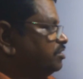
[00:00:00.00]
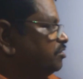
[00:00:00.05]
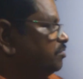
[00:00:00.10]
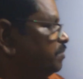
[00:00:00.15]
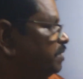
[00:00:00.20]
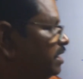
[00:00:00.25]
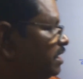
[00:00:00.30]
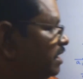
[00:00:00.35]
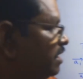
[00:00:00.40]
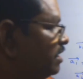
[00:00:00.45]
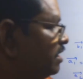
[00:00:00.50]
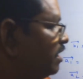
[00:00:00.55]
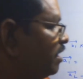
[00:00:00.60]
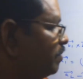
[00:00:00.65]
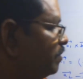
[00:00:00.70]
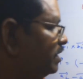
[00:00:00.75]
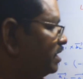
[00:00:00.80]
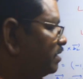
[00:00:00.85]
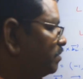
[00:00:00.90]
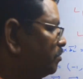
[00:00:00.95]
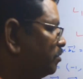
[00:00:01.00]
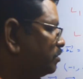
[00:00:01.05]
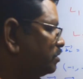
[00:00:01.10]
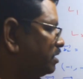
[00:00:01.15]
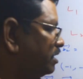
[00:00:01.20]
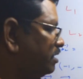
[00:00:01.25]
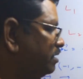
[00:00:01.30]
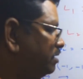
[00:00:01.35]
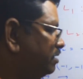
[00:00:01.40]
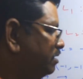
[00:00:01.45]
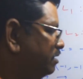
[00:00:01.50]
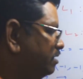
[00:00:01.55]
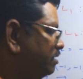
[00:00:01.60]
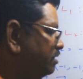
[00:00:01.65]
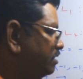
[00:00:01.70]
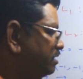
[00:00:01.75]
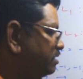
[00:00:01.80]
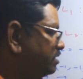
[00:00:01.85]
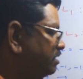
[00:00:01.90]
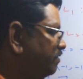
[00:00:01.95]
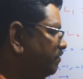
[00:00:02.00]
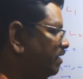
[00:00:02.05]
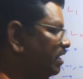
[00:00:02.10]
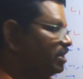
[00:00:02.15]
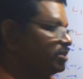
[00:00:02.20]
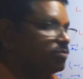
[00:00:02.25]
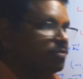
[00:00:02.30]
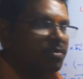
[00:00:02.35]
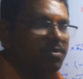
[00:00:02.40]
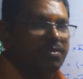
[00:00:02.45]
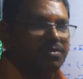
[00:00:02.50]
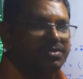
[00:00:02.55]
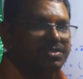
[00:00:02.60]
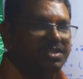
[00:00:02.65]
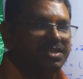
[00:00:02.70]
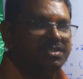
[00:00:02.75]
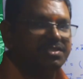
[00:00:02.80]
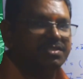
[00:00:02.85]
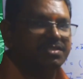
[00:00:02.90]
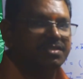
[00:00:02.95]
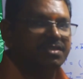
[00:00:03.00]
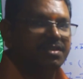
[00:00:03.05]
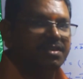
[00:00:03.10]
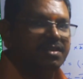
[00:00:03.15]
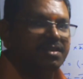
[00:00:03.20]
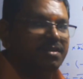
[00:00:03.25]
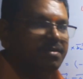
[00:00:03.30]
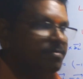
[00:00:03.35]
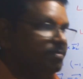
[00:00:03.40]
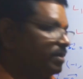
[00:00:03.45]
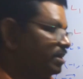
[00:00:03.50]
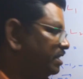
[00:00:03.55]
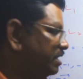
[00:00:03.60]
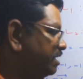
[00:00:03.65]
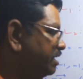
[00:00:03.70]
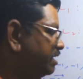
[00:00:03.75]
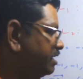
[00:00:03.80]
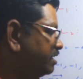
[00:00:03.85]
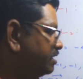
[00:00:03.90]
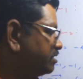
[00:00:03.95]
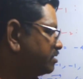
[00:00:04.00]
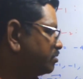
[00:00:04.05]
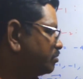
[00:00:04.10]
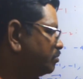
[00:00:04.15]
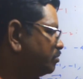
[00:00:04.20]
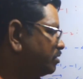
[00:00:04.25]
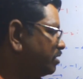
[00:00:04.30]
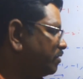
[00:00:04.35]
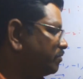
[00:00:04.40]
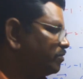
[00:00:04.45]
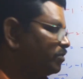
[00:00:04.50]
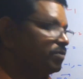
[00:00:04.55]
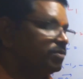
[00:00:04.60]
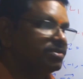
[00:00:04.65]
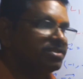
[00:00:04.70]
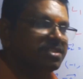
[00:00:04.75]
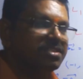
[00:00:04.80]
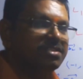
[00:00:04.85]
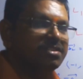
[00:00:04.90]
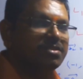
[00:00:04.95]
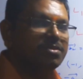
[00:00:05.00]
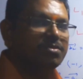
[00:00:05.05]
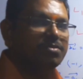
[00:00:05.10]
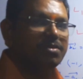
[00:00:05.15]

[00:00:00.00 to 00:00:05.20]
the numerator and denominator both are the same value is 116, but here it is root of 116